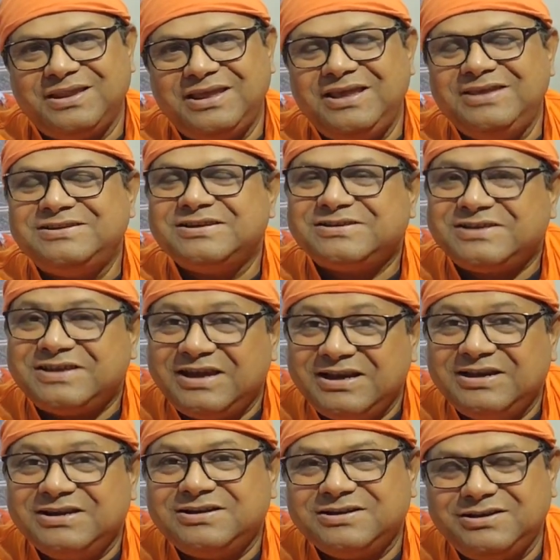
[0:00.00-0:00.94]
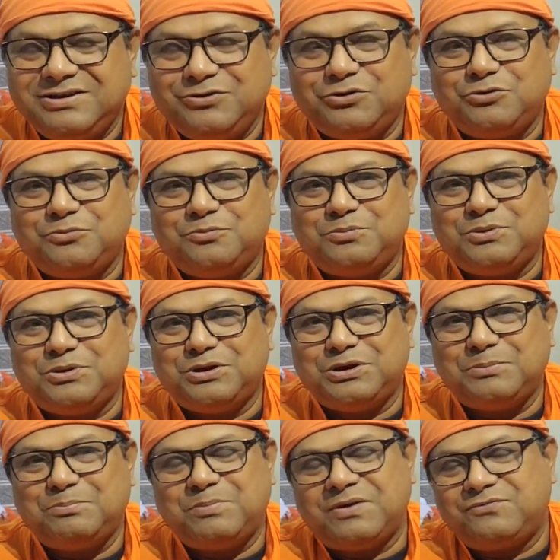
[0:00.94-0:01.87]
He's a skilled, you know,
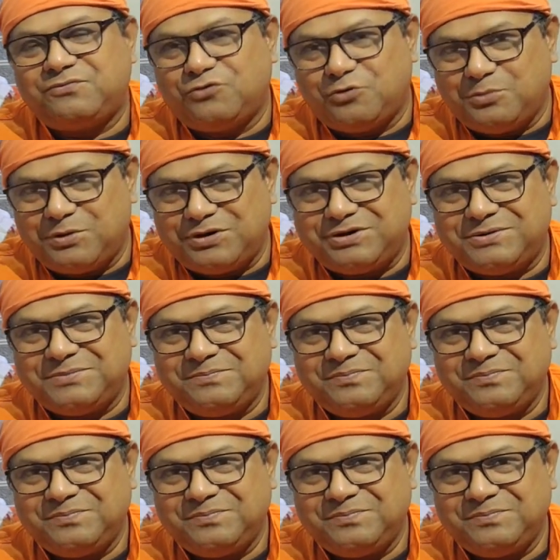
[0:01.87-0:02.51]
performer.